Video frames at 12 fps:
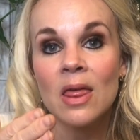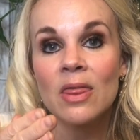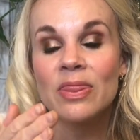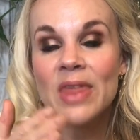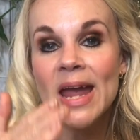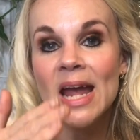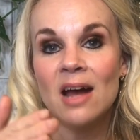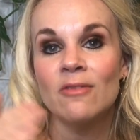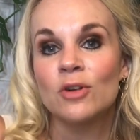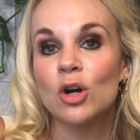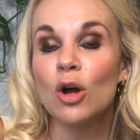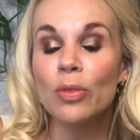they have
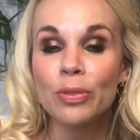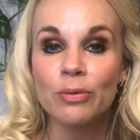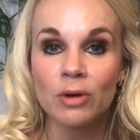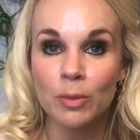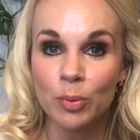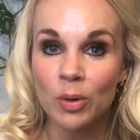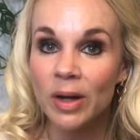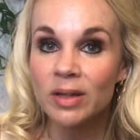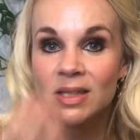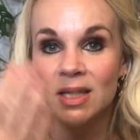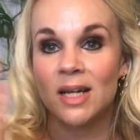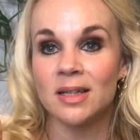gone through a
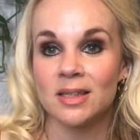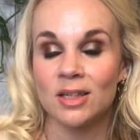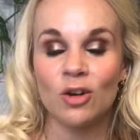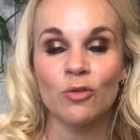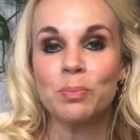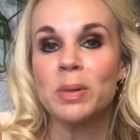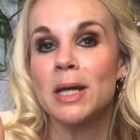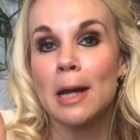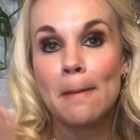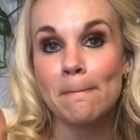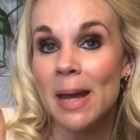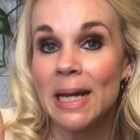process of being
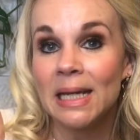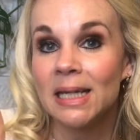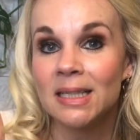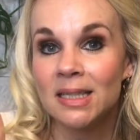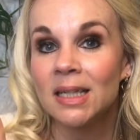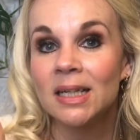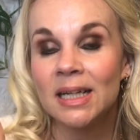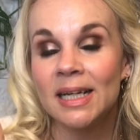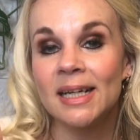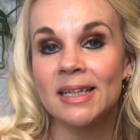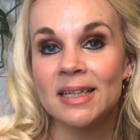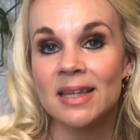made
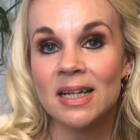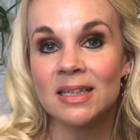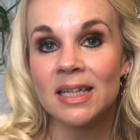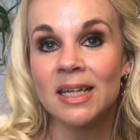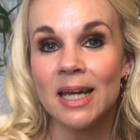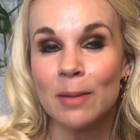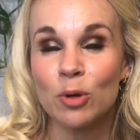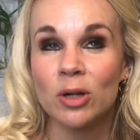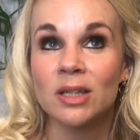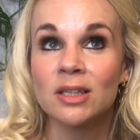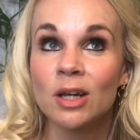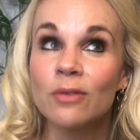into that skincare
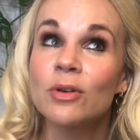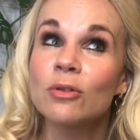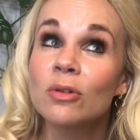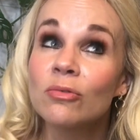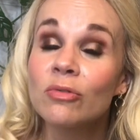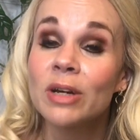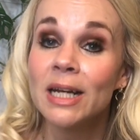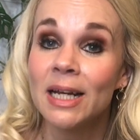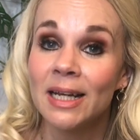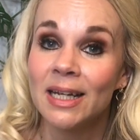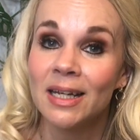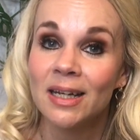product. So if you were
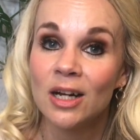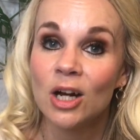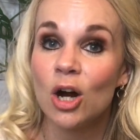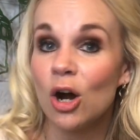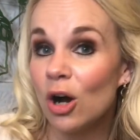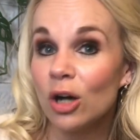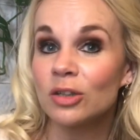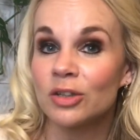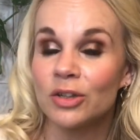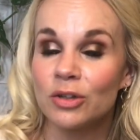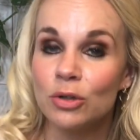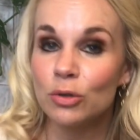really
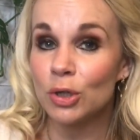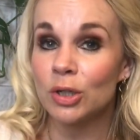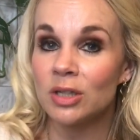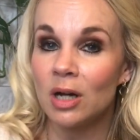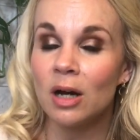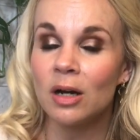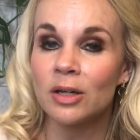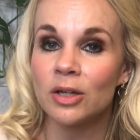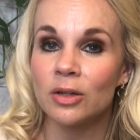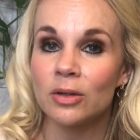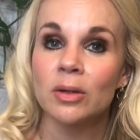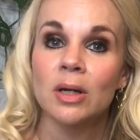ardent, you could
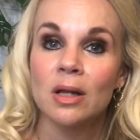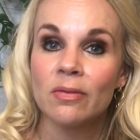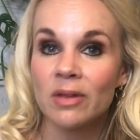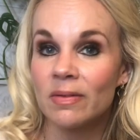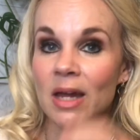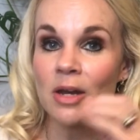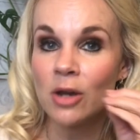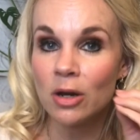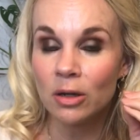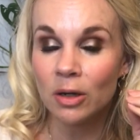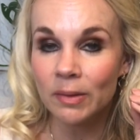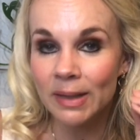argue that they're no
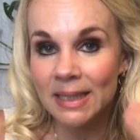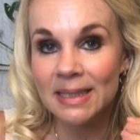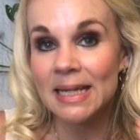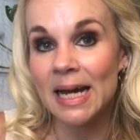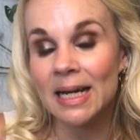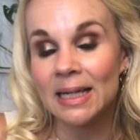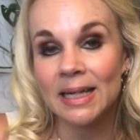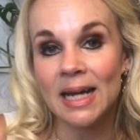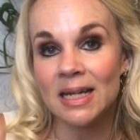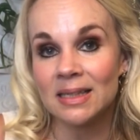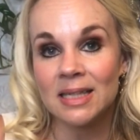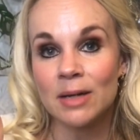longer exactly
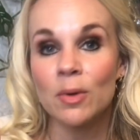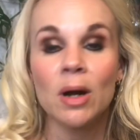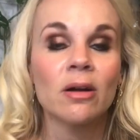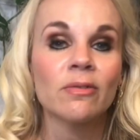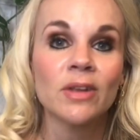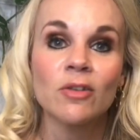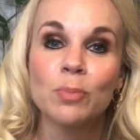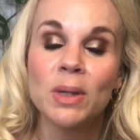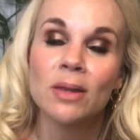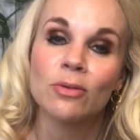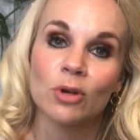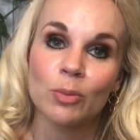as they were if they've
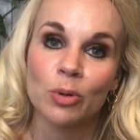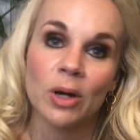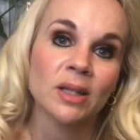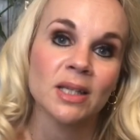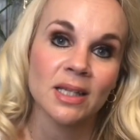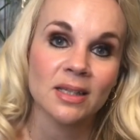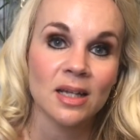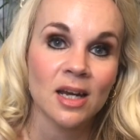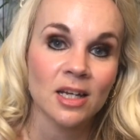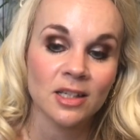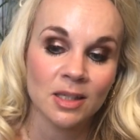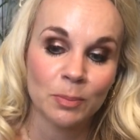been through a process
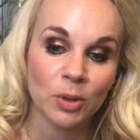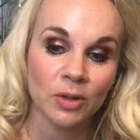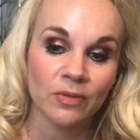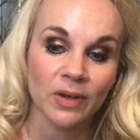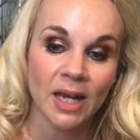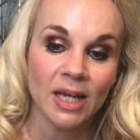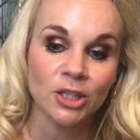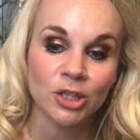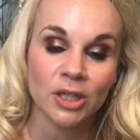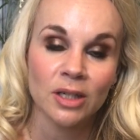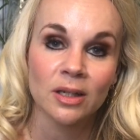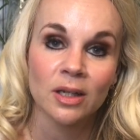like
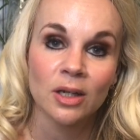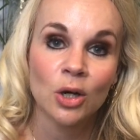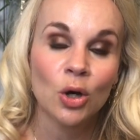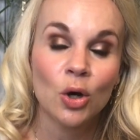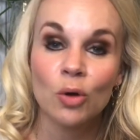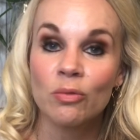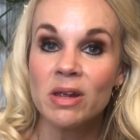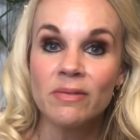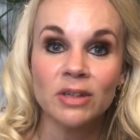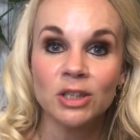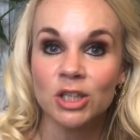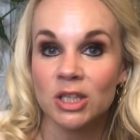saponification or
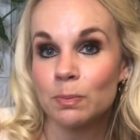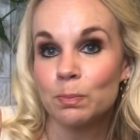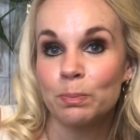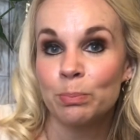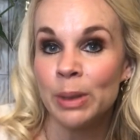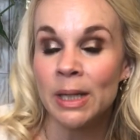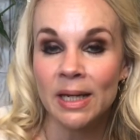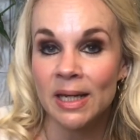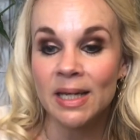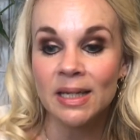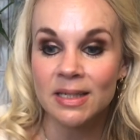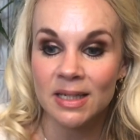even just being
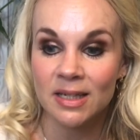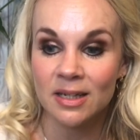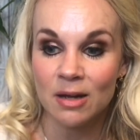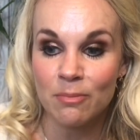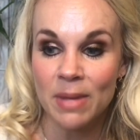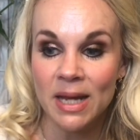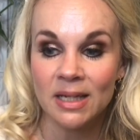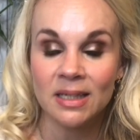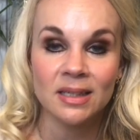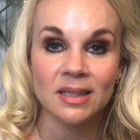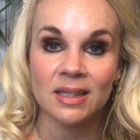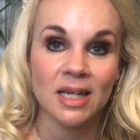heated and made
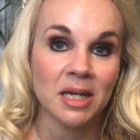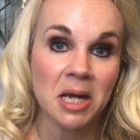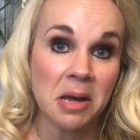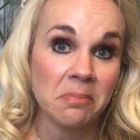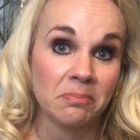into skincare.